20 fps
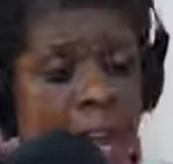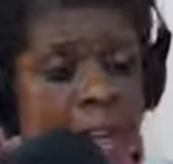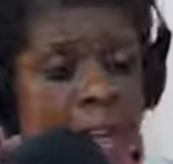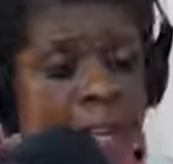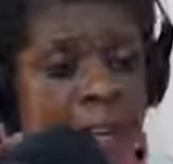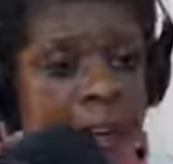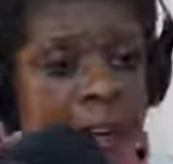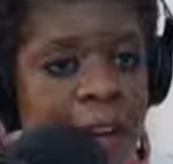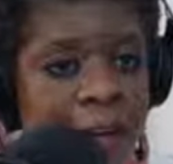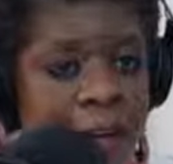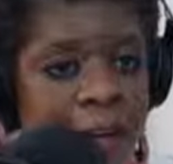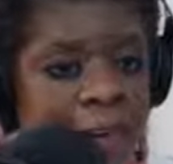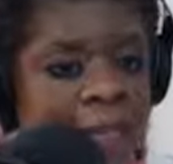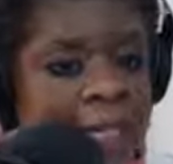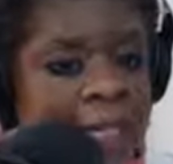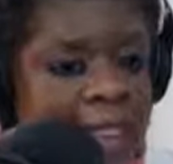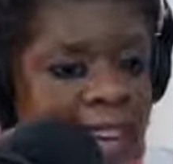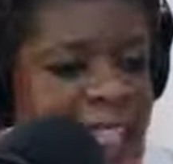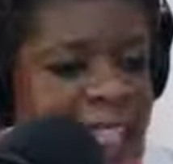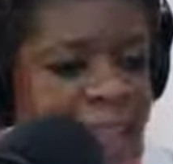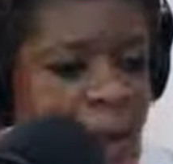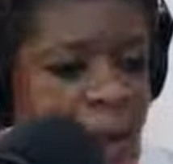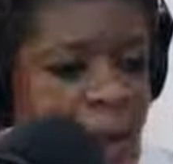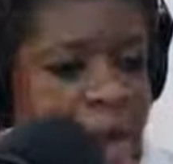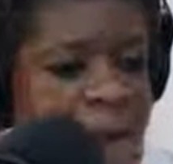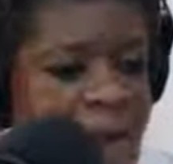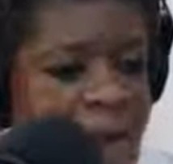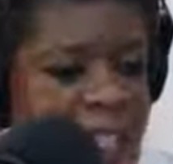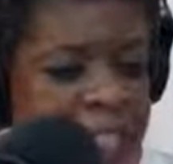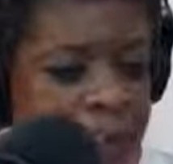And I remember saying to
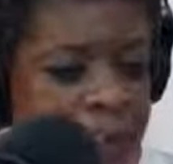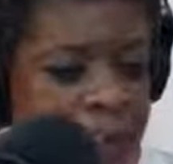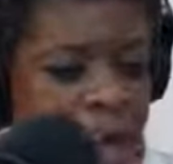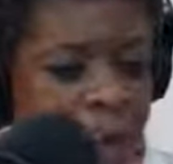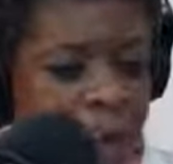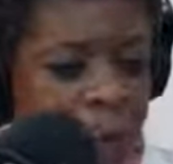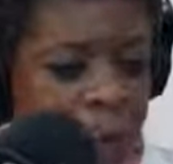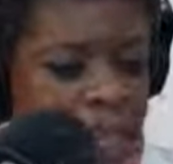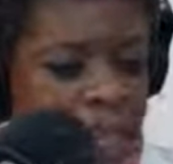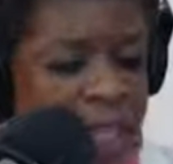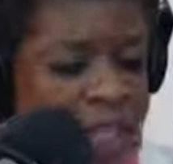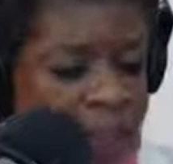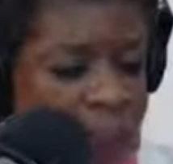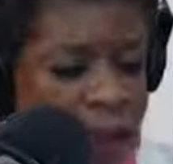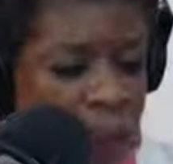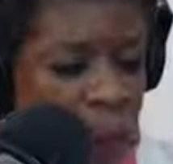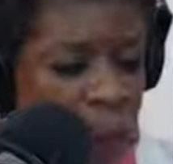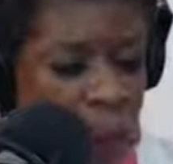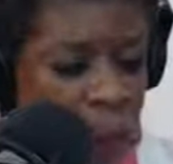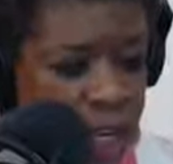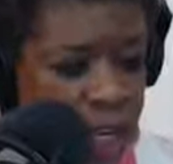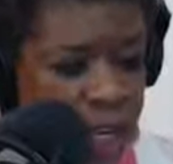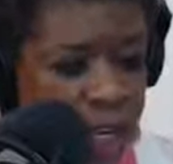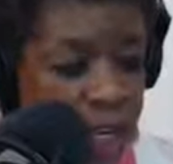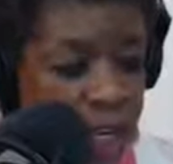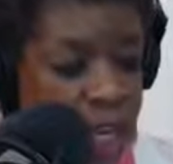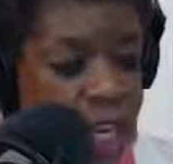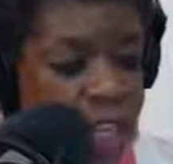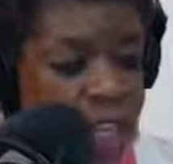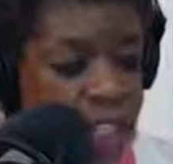a friend of mine once about walking
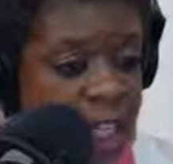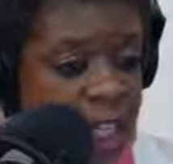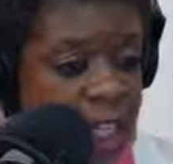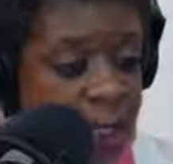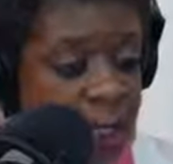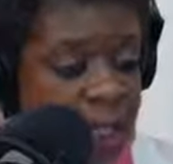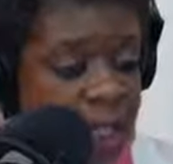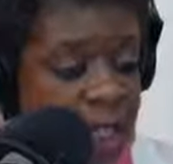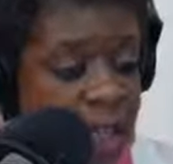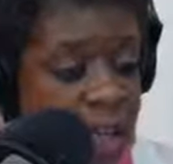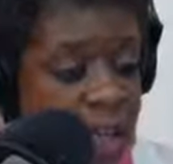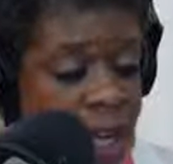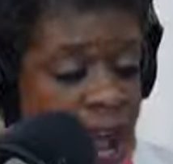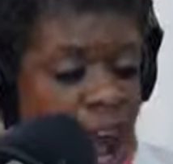on eggshells,